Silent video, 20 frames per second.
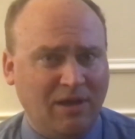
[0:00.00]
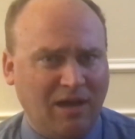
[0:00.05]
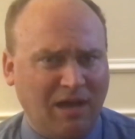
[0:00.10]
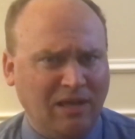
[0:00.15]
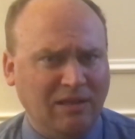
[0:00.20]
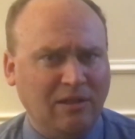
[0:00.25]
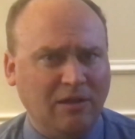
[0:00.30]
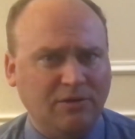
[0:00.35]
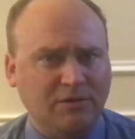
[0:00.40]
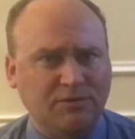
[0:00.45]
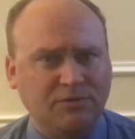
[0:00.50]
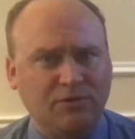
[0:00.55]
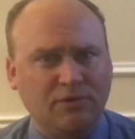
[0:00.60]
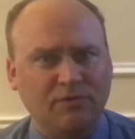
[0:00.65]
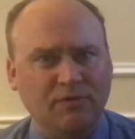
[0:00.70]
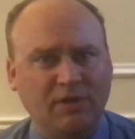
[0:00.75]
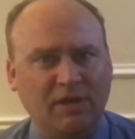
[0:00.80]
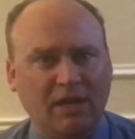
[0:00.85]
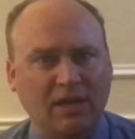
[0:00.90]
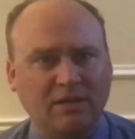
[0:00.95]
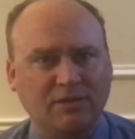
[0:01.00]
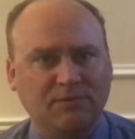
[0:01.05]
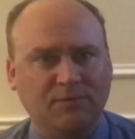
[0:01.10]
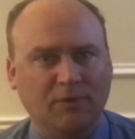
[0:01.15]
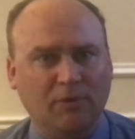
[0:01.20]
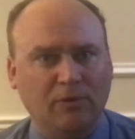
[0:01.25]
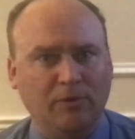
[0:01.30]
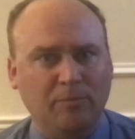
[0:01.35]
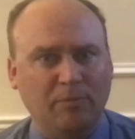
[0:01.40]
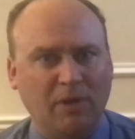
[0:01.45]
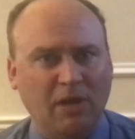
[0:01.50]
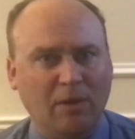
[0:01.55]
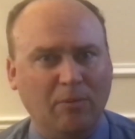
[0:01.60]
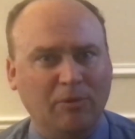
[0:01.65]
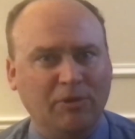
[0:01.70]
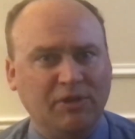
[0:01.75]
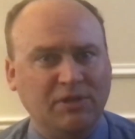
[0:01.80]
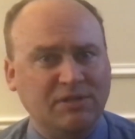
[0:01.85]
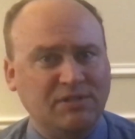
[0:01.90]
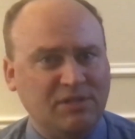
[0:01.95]
I'd like to serve in Kaysville and be
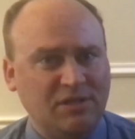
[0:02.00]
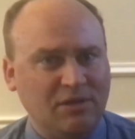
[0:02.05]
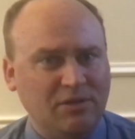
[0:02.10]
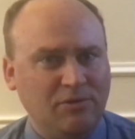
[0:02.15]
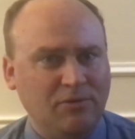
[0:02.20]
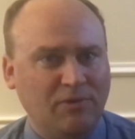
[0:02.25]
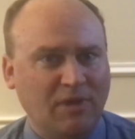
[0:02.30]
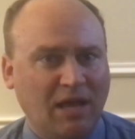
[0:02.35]
able to continue